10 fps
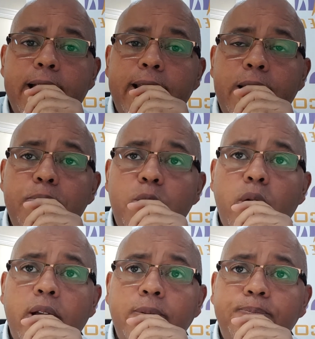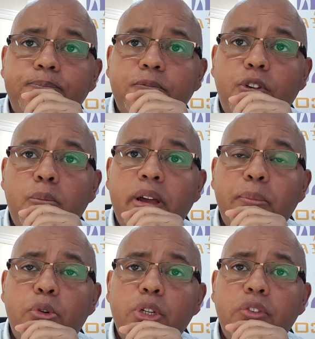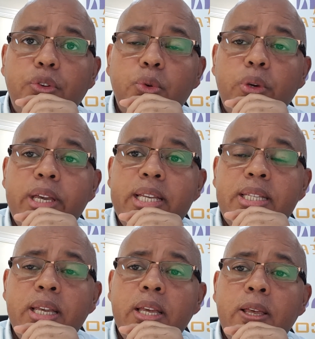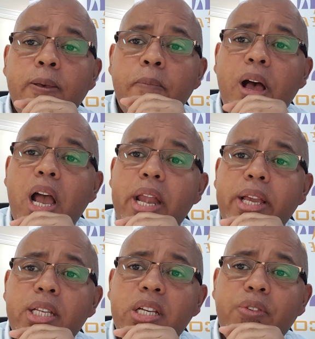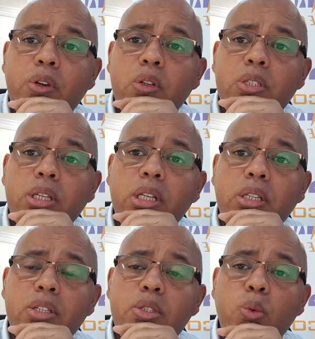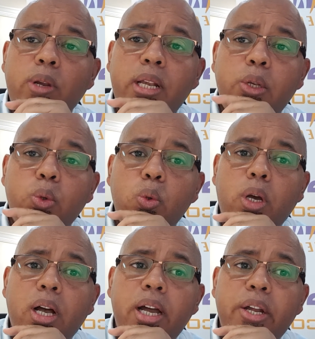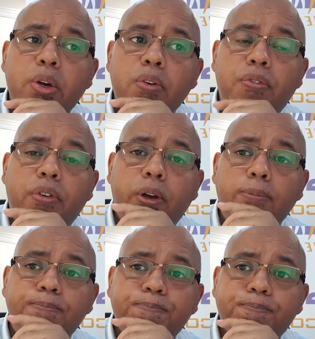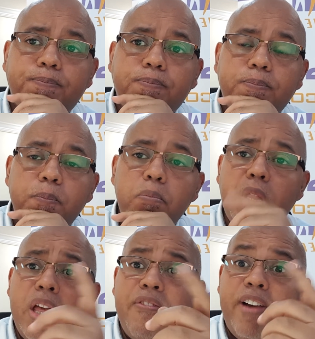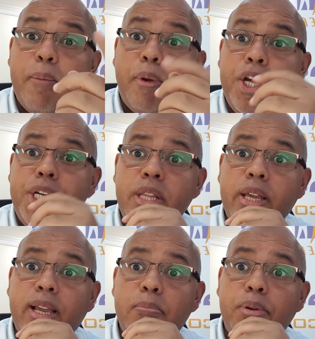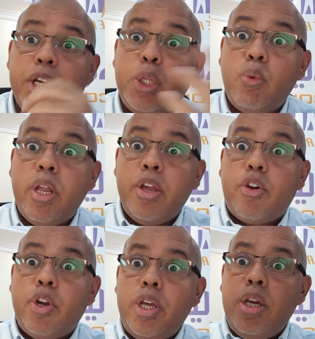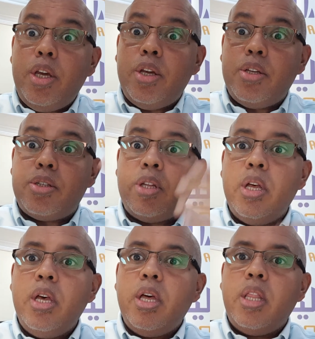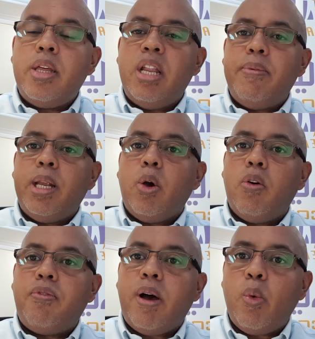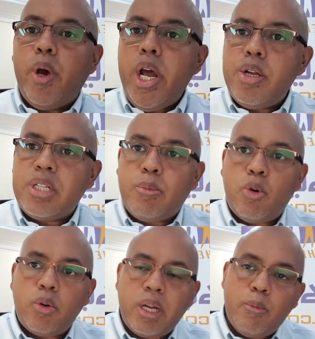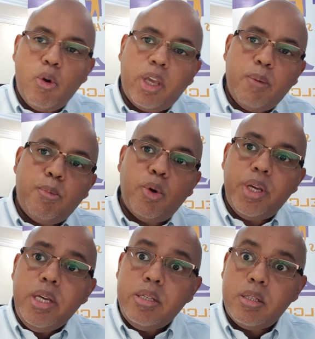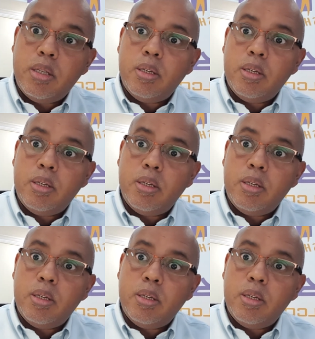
Number one, from my point of view, is hiring a safety consultant will do a kind of a vibration in the company. It will increase the level of awareness among employees.